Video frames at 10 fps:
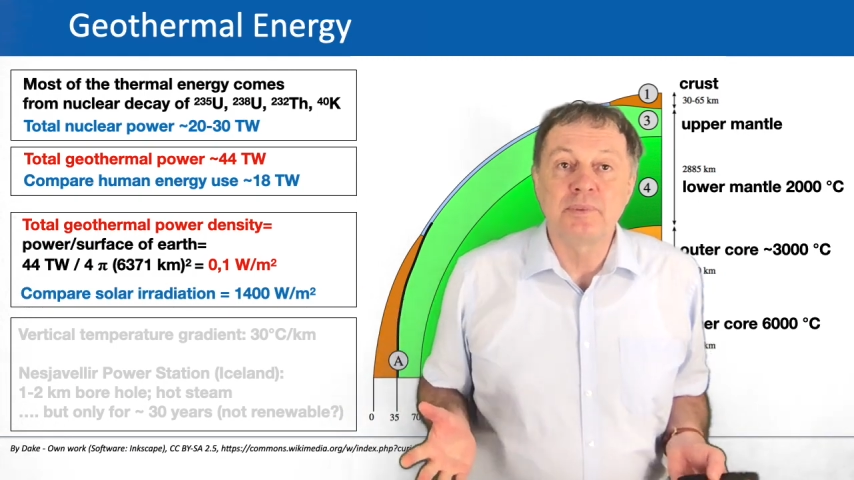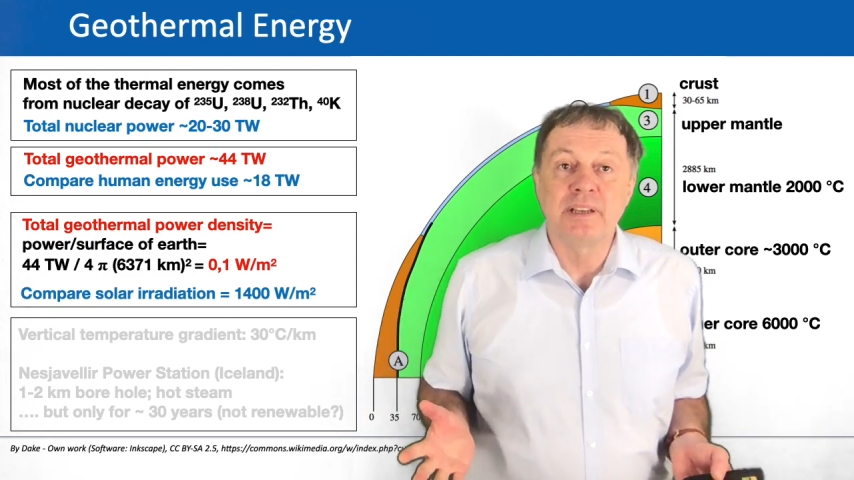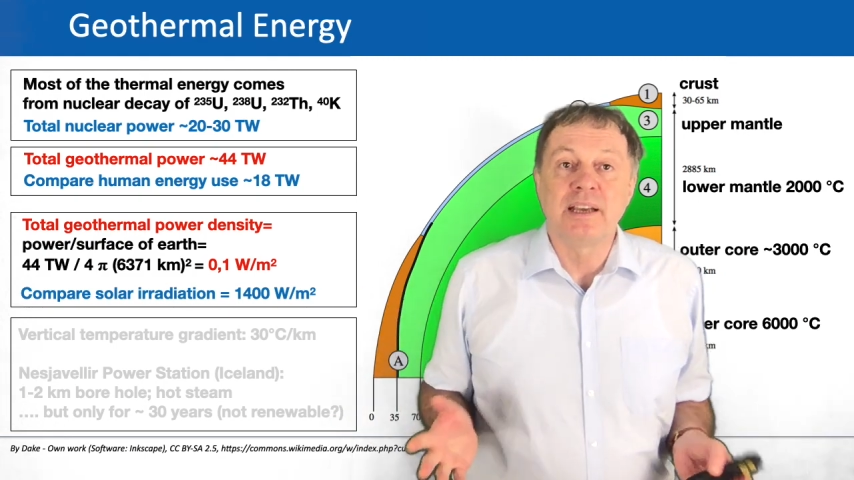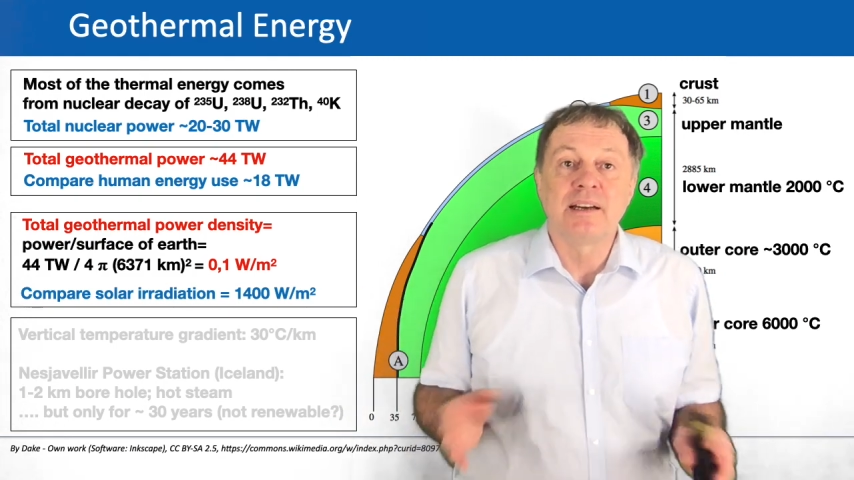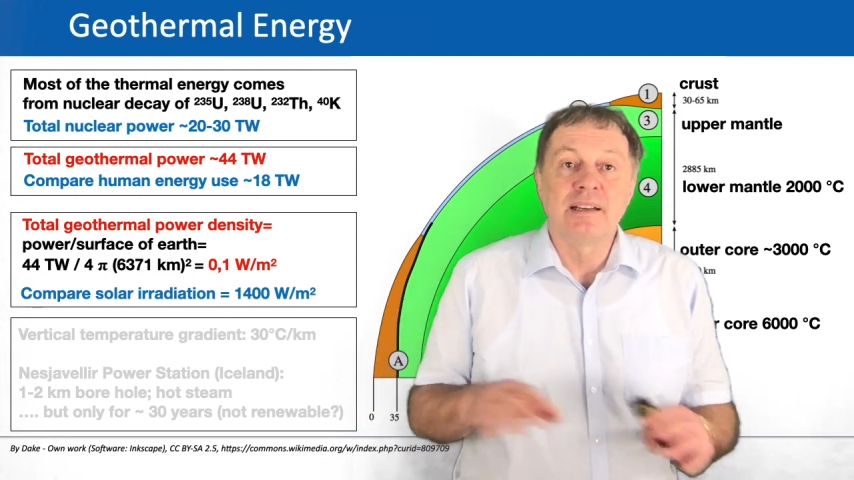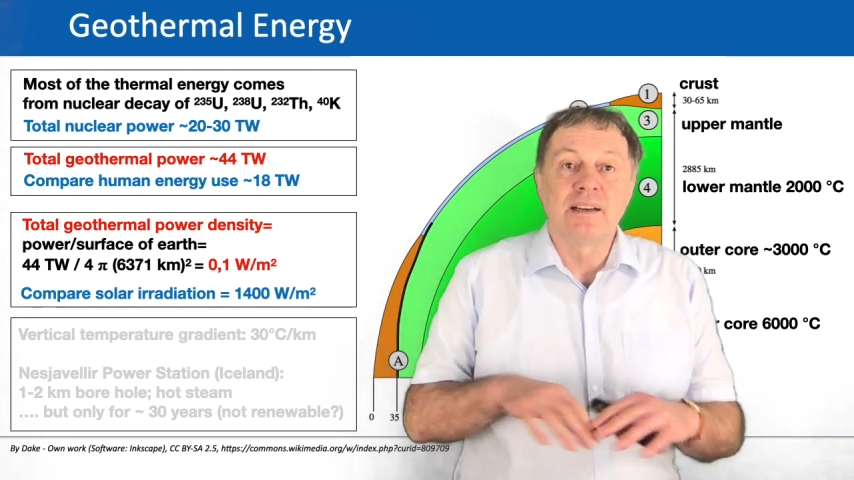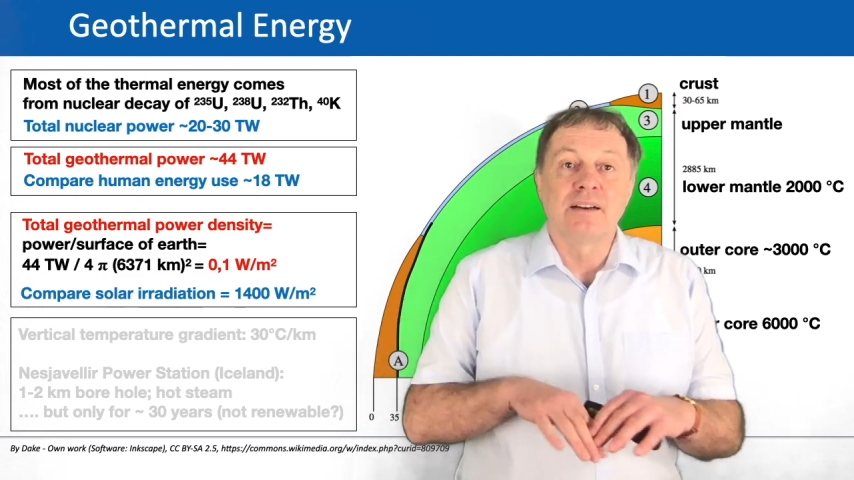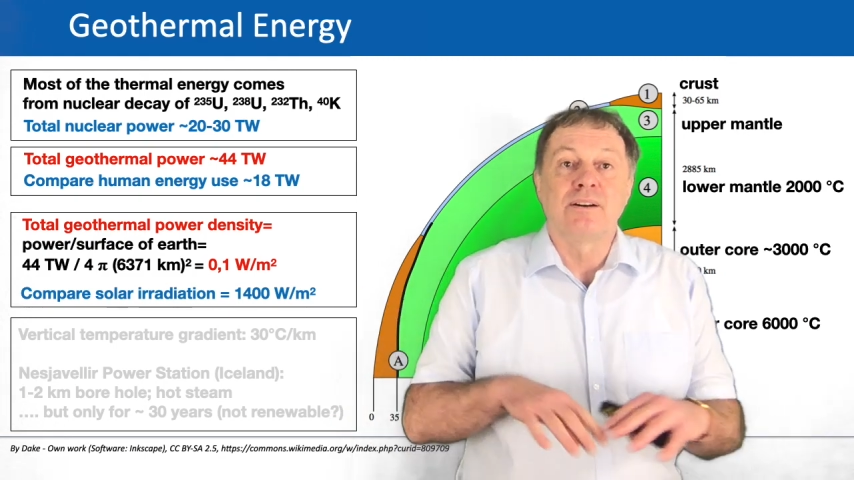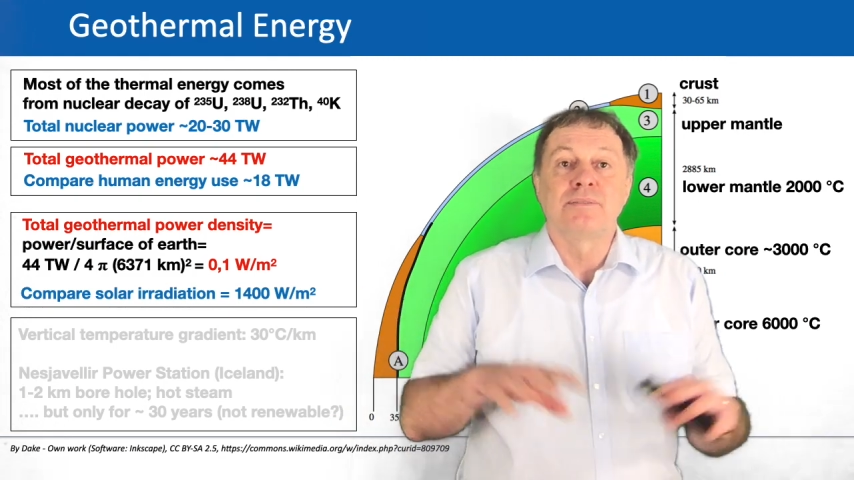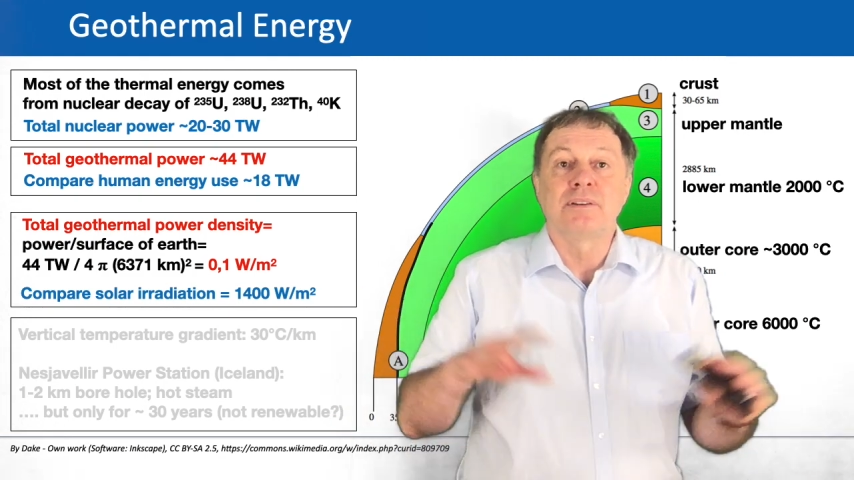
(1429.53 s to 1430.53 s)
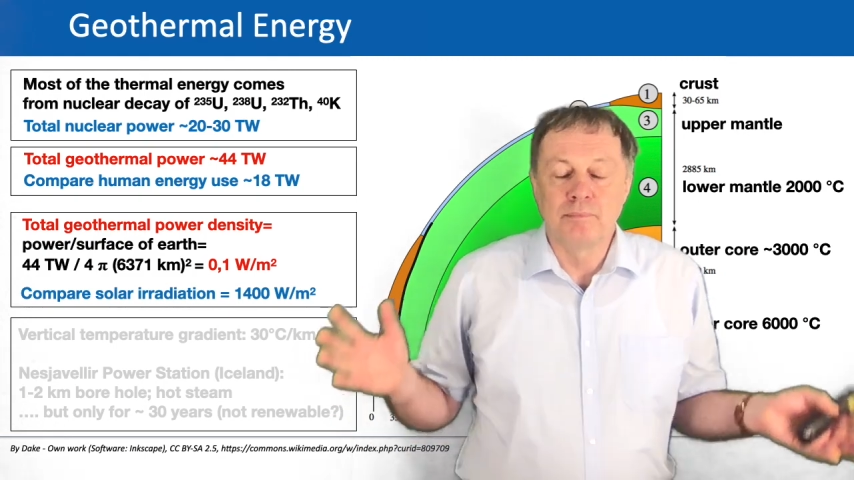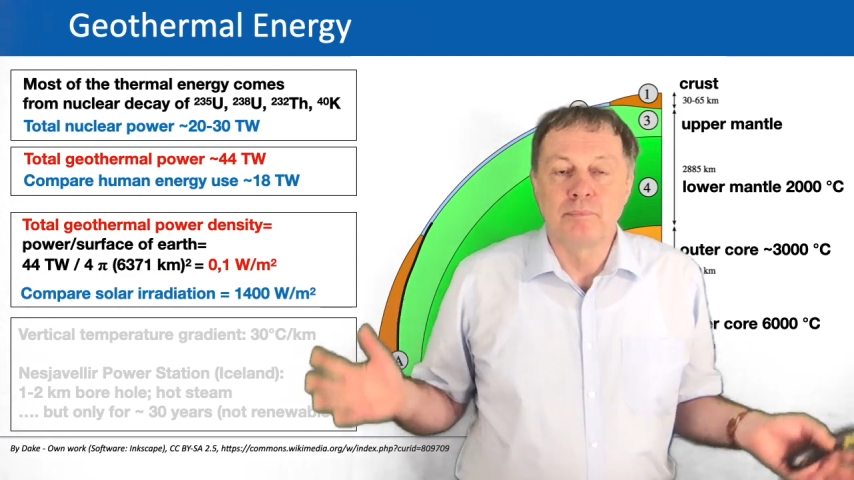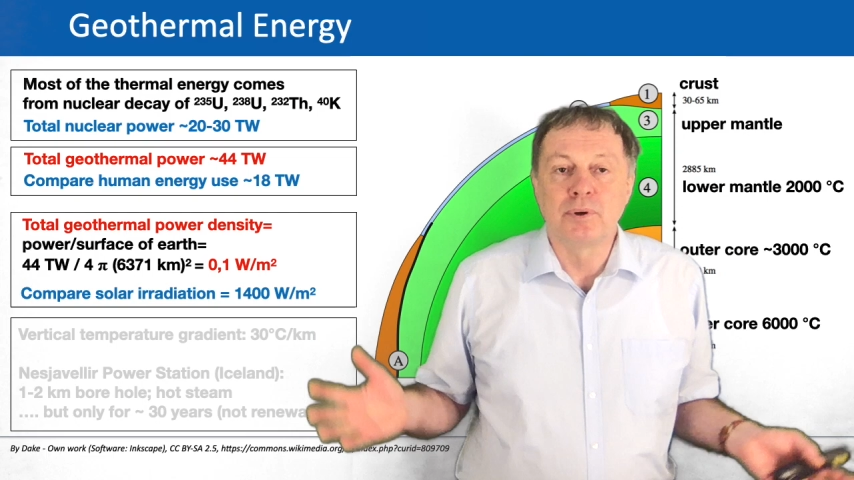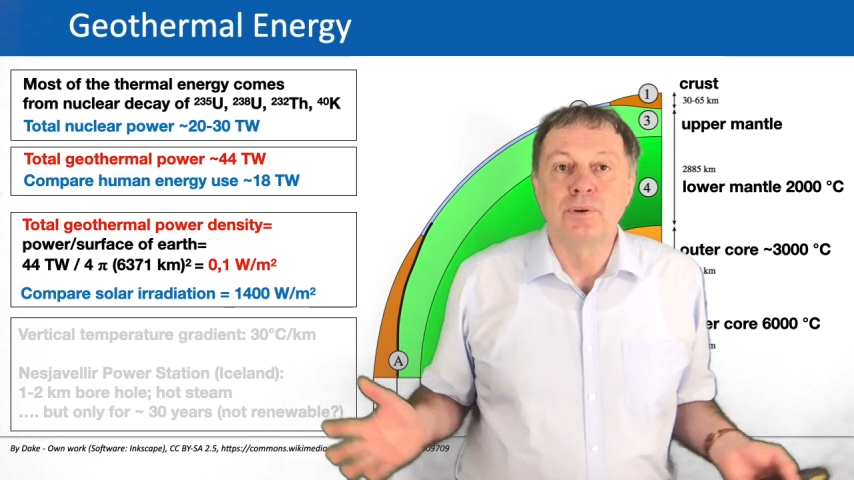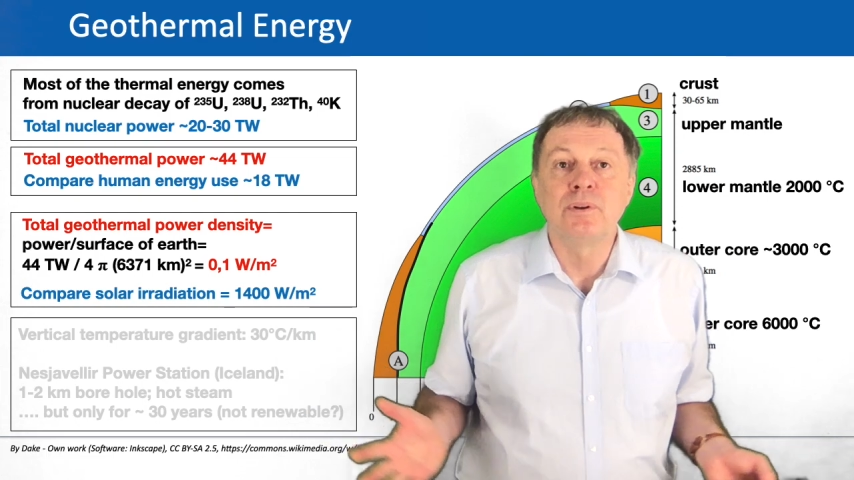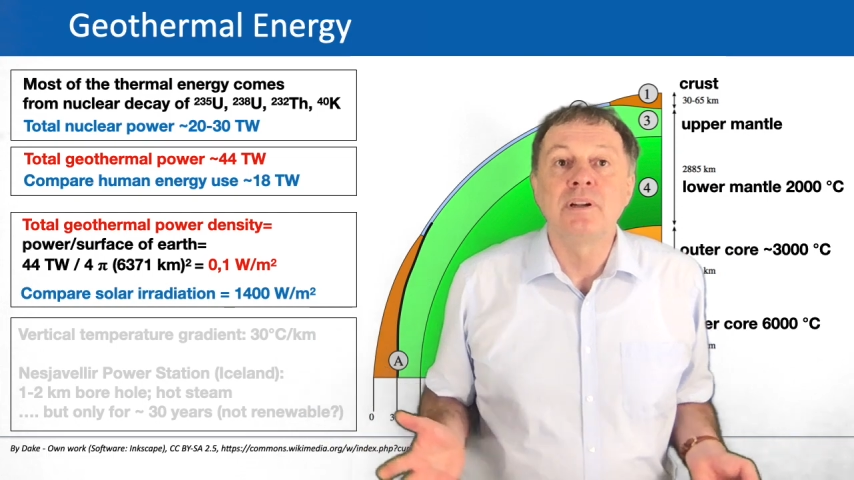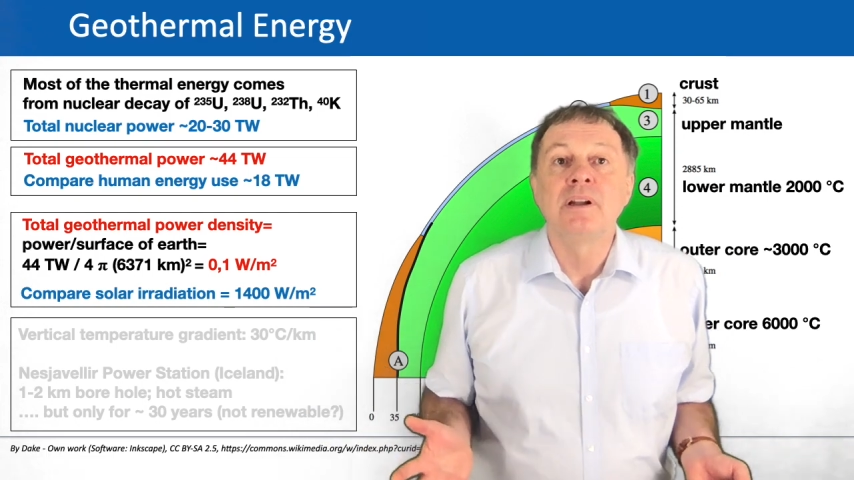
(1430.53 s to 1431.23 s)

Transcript: The area of a bowl